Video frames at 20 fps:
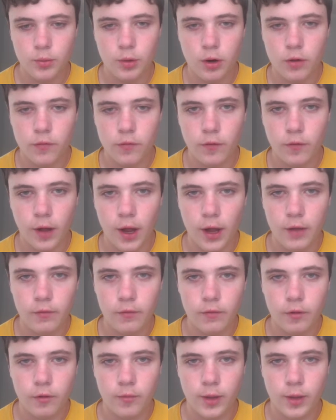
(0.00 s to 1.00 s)
part
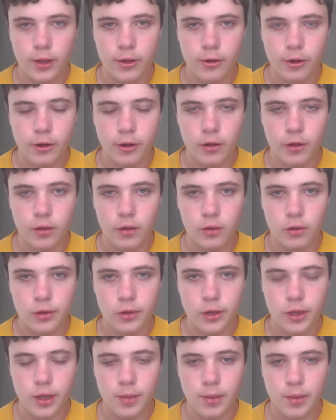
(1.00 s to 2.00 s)
5 of my series on the
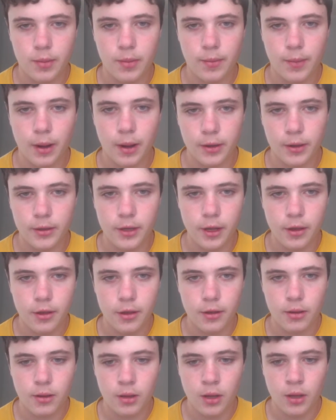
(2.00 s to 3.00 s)
Lucas-Lehmer Primality
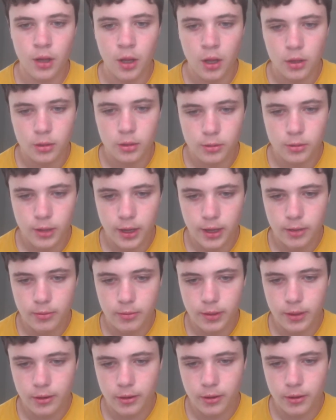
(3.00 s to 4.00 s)
test. Today
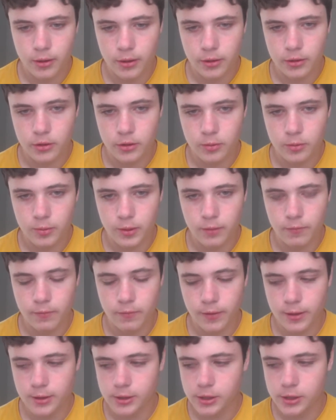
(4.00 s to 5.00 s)
we are going to be
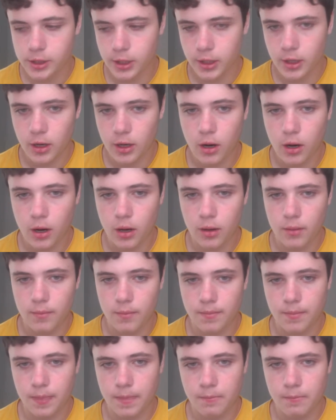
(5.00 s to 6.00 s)
finishing our
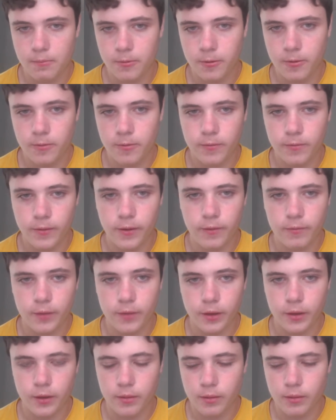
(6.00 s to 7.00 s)
proof of
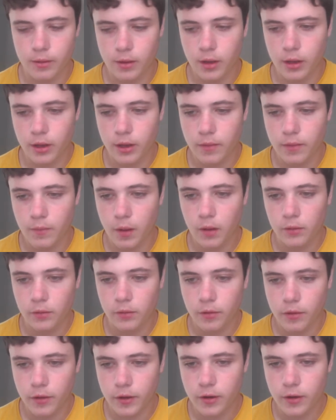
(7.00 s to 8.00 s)
the smaller
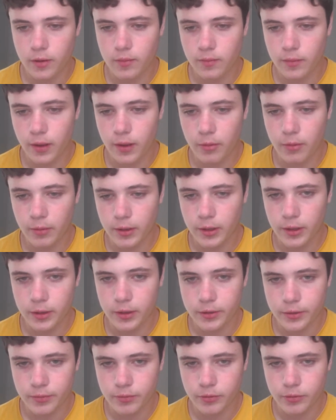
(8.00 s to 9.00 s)
theorem that we need
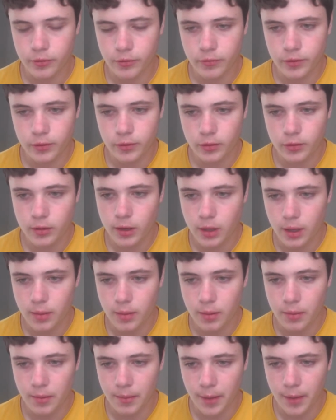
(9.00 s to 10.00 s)
to prove the
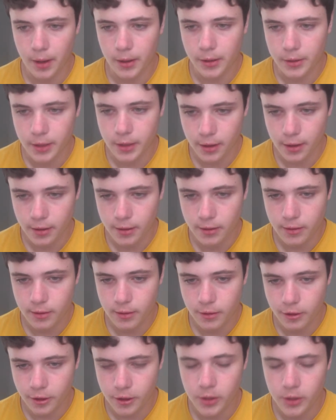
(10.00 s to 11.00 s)
Lucas-Lehmer Primality test.
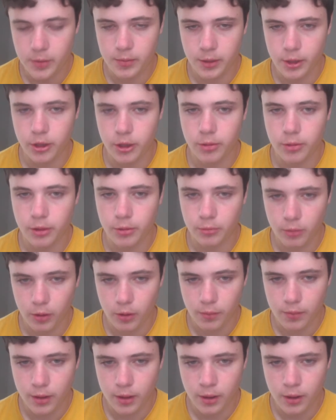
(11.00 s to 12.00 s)
This theorem deals with
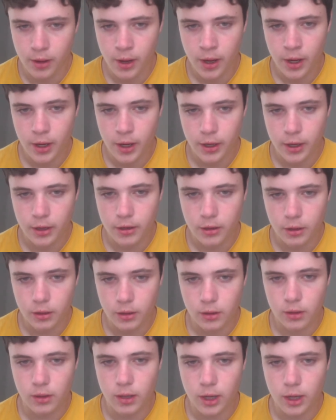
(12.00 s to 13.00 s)
groups. It's
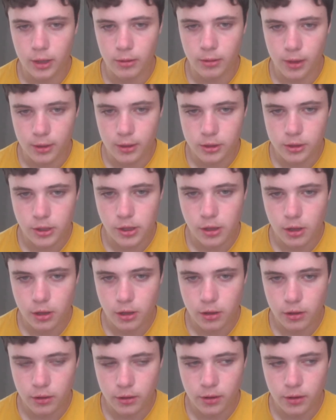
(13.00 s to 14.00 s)
called
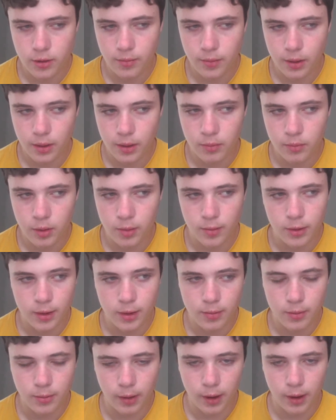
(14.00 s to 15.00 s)
Lagrange's theorem. I'm probably
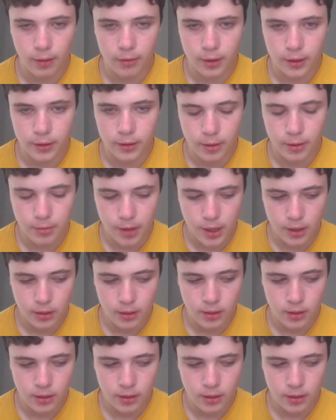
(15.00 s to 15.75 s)
not pronouncing that right.